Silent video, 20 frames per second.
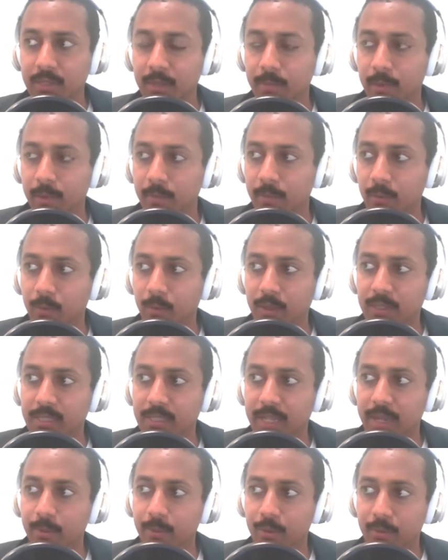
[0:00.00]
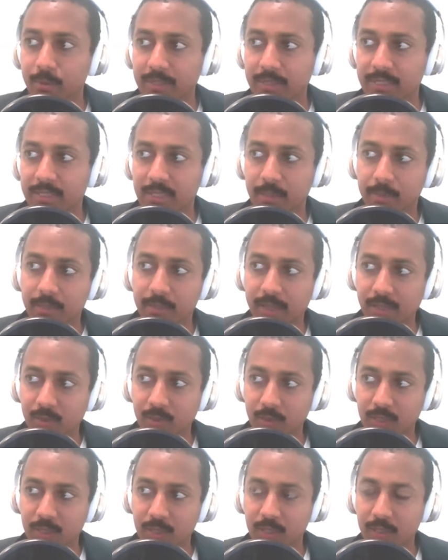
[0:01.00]
I remember one time with my
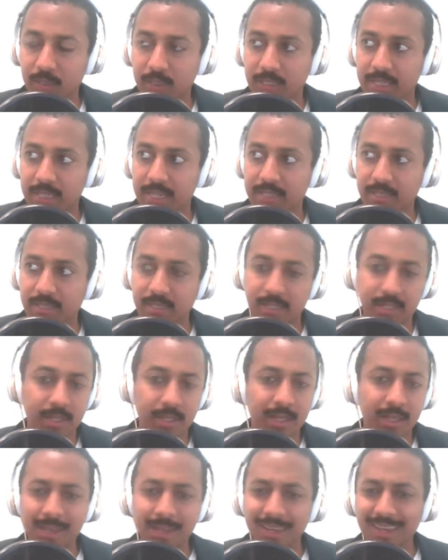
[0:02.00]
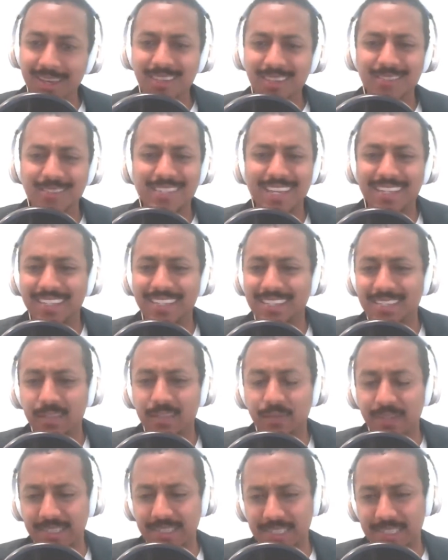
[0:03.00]
siblings we took the test and you take
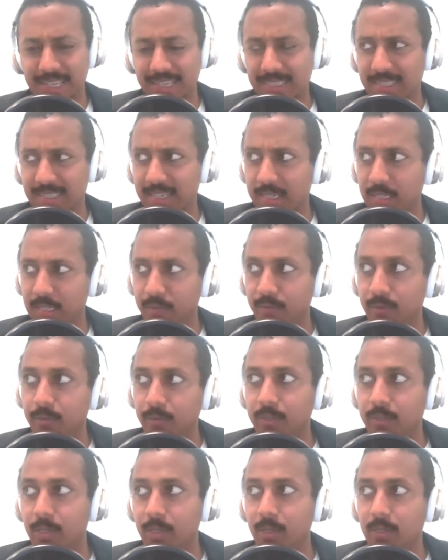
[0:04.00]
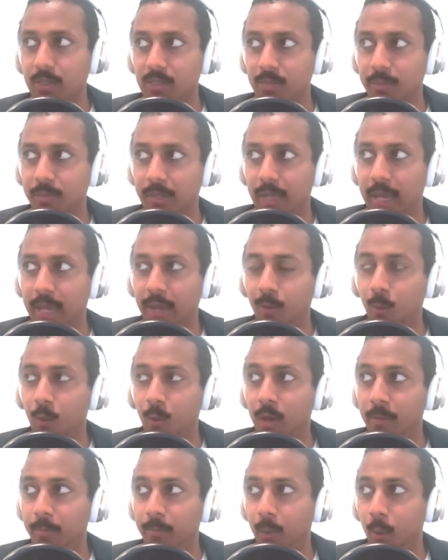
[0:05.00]
different tests get different results, but at
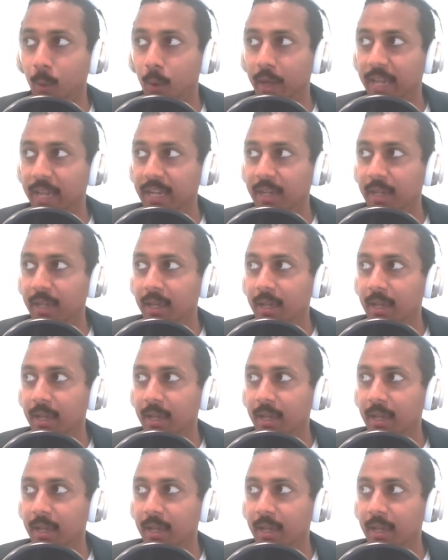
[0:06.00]
one point